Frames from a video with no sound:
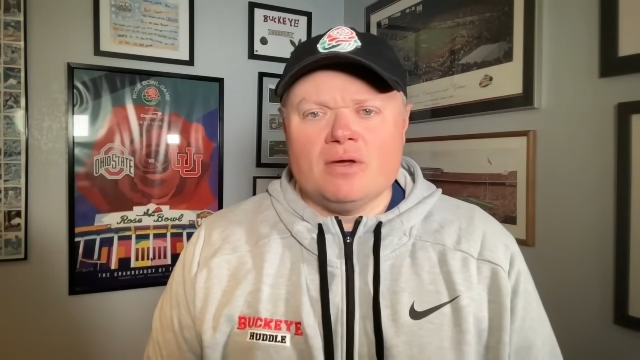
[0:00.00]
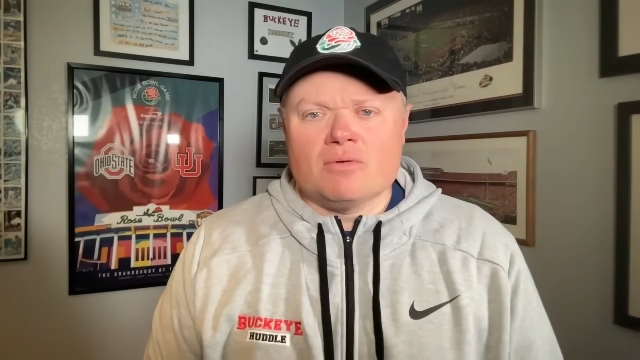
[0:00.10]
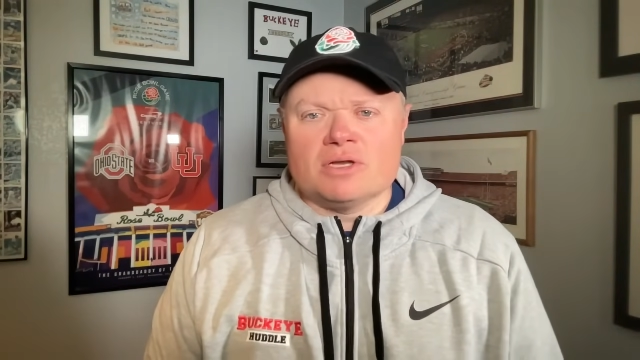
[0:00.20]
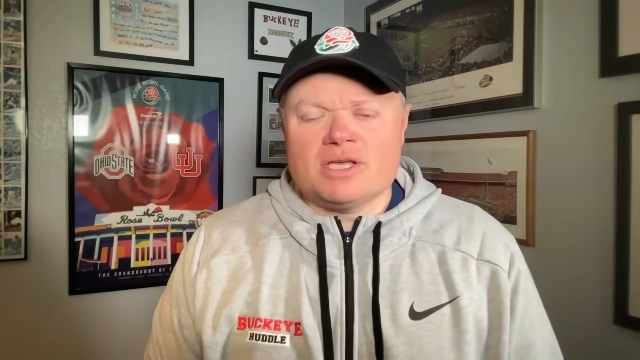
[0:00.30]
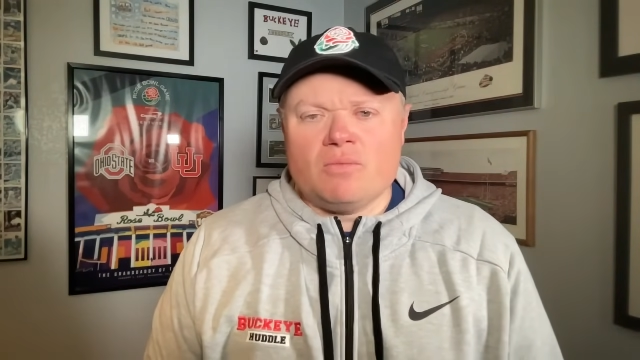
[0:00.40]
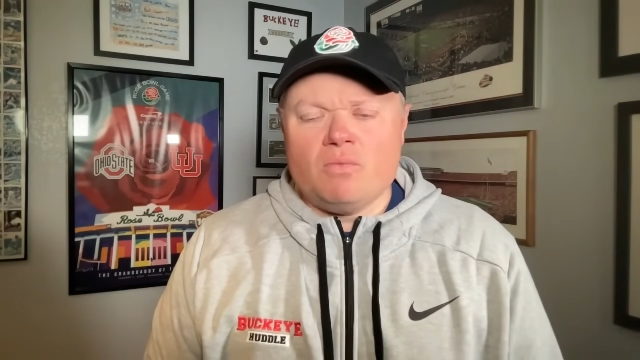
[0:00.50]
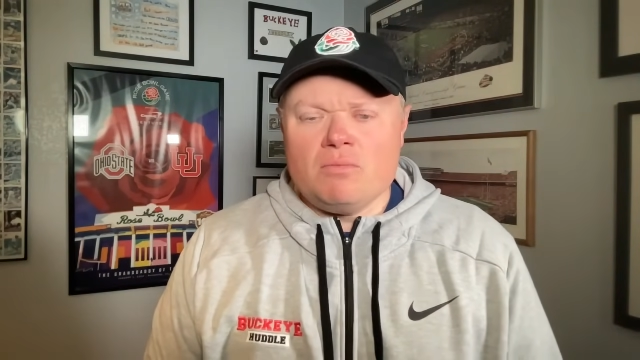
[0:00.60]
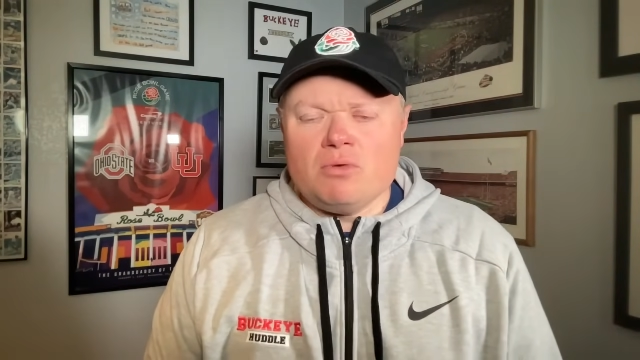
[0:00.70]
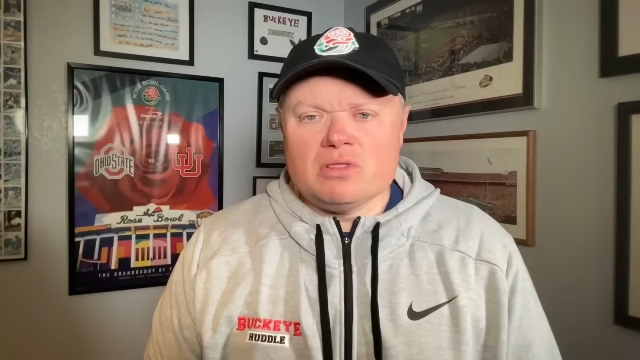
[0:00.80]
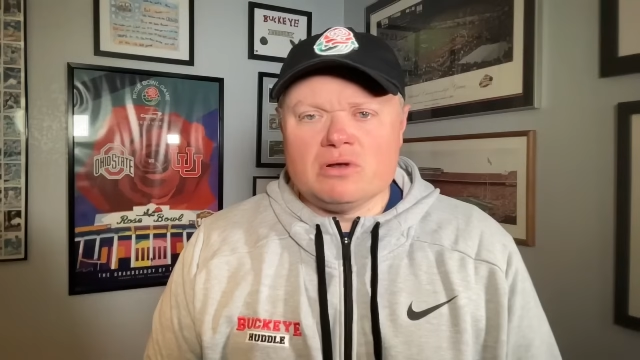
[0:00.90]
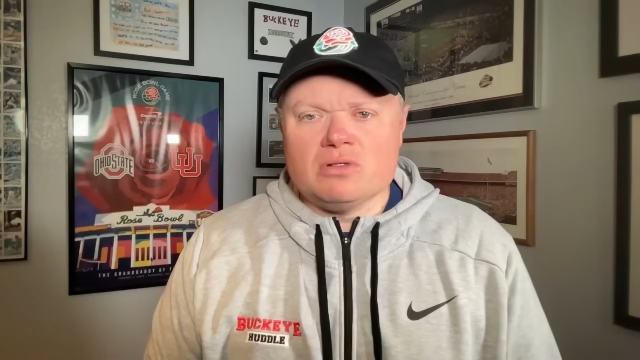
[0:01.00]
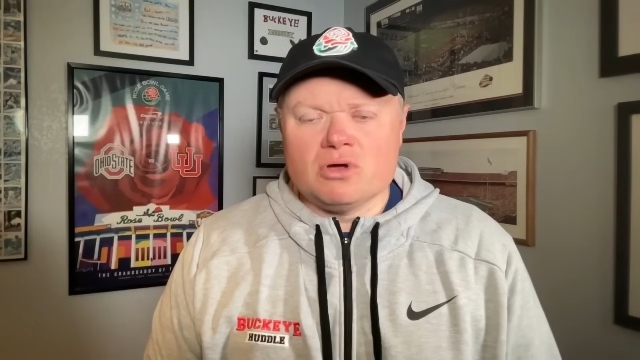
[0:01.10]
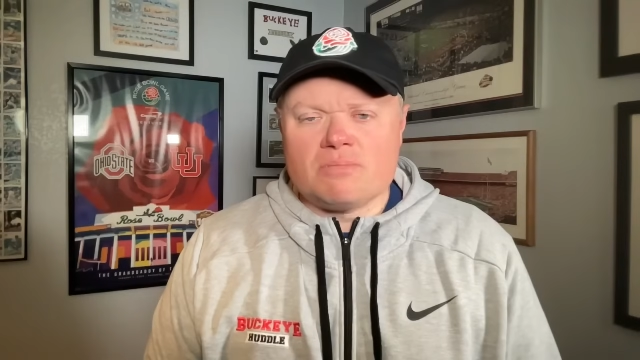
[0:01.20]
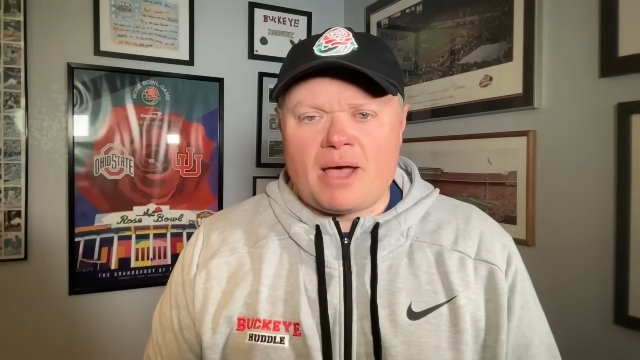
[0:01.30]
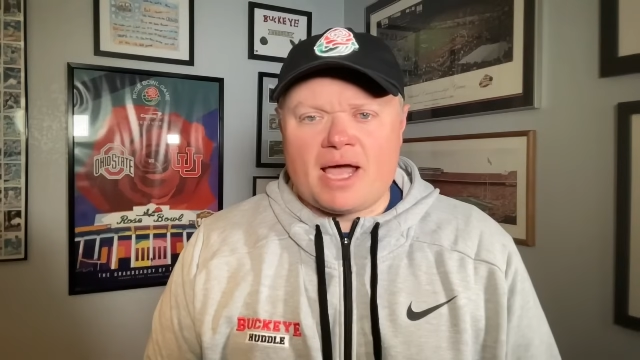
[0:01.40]
We're going to take one more little
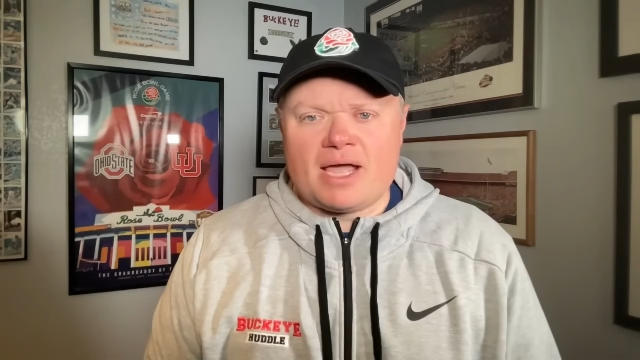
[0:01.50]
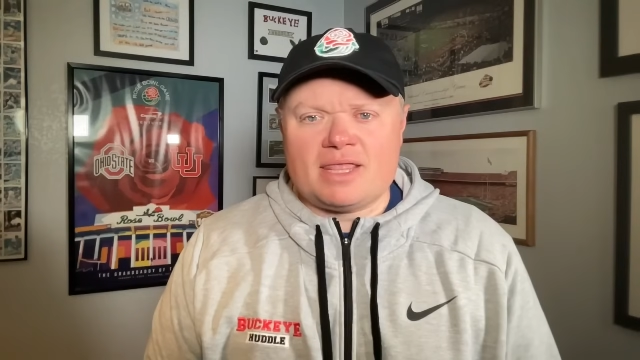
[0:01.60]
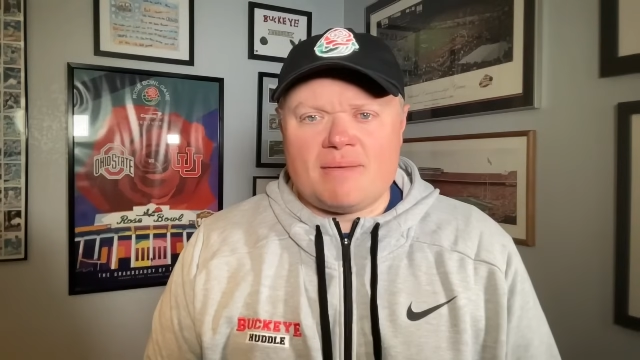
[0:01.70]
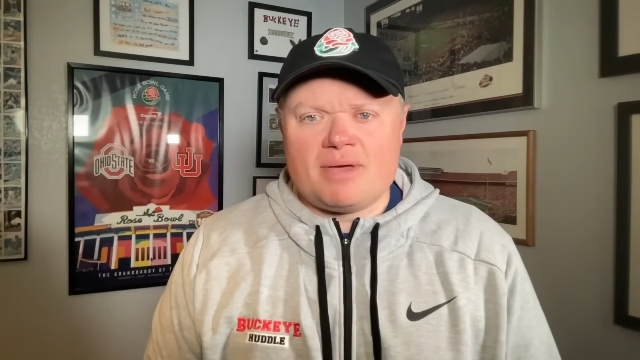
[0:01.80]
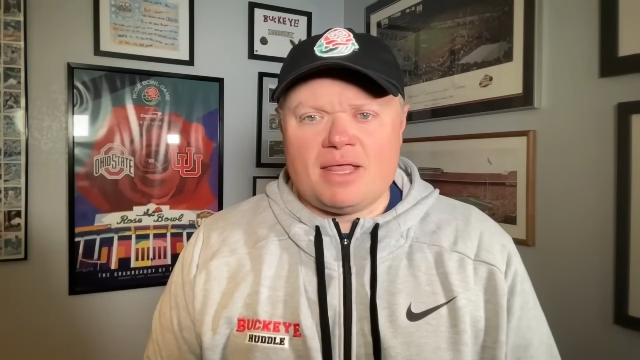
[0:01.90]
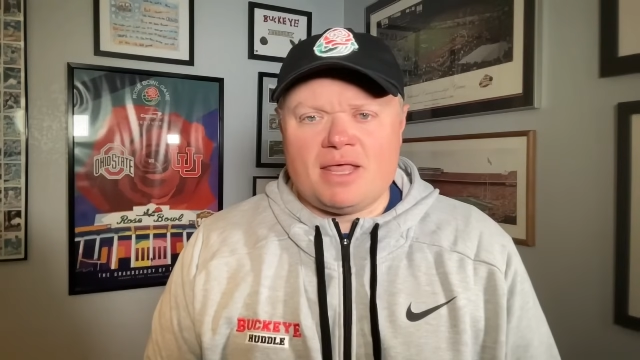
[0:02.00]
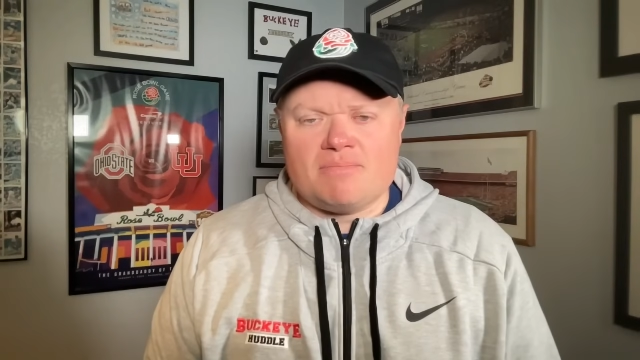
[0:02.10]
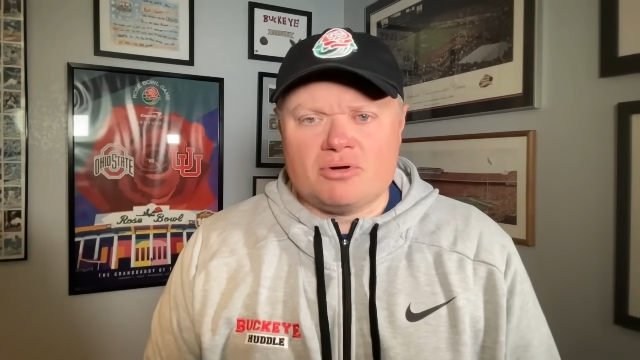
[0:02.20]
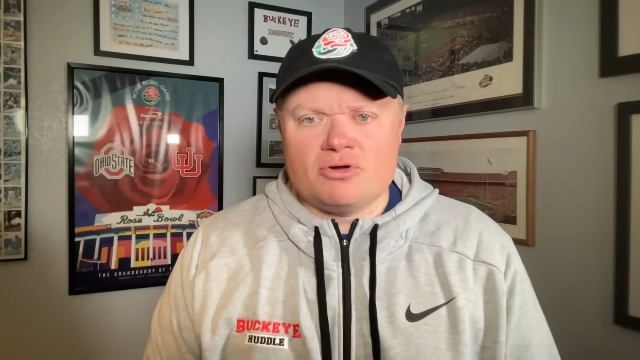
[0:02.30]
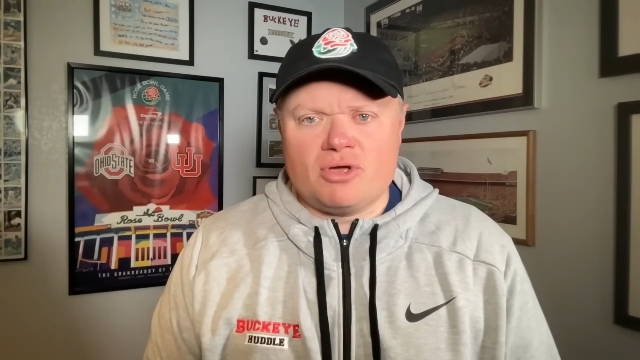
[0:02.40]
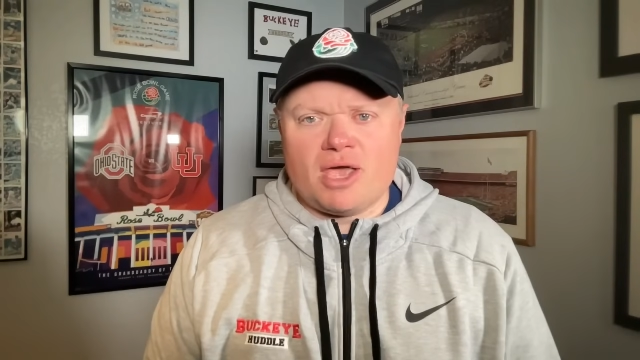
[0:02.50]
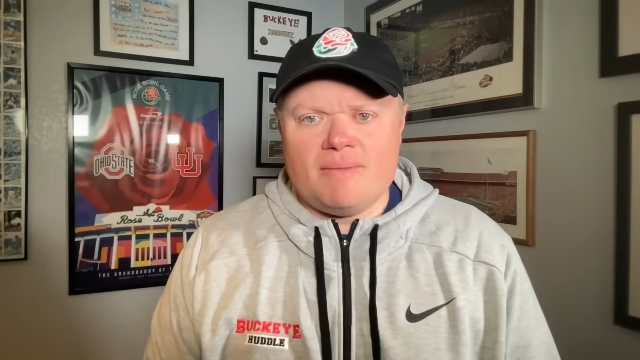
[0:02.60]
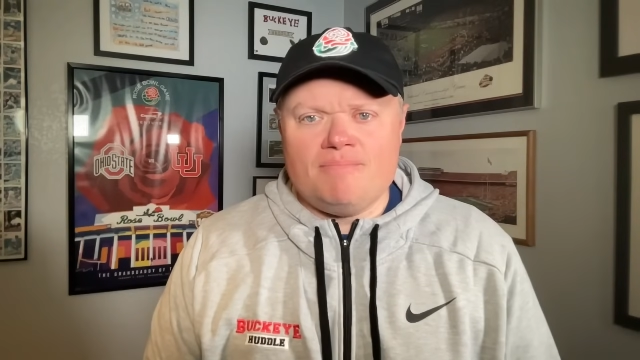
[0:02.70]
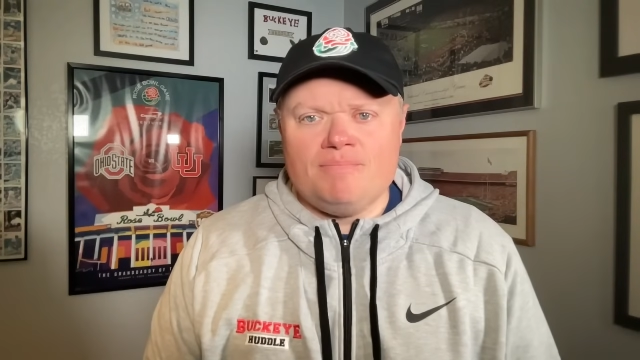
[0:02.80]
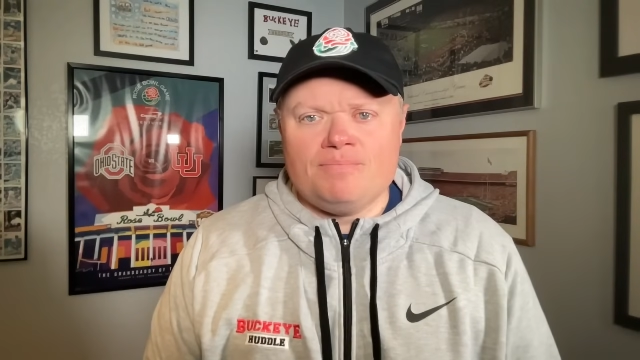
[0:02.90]
look back at that, that Purdue game